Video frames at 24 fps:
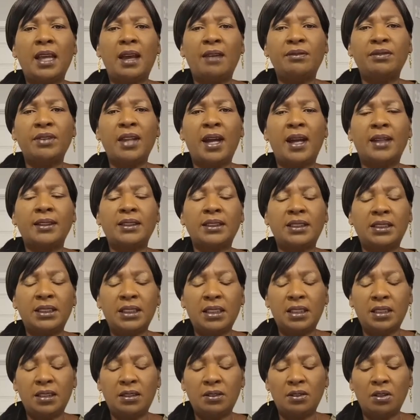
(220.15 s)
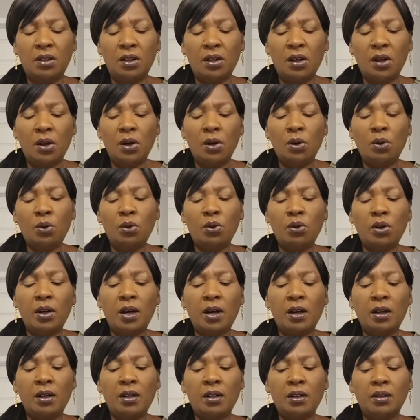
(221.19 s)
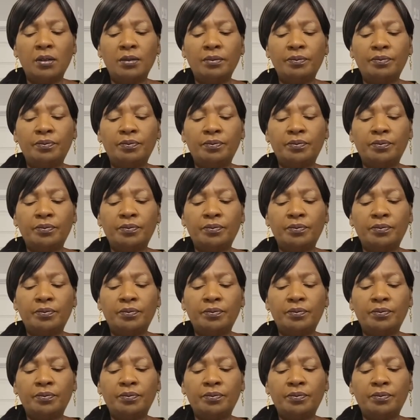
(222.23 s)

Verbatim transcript: have not seen or, uh,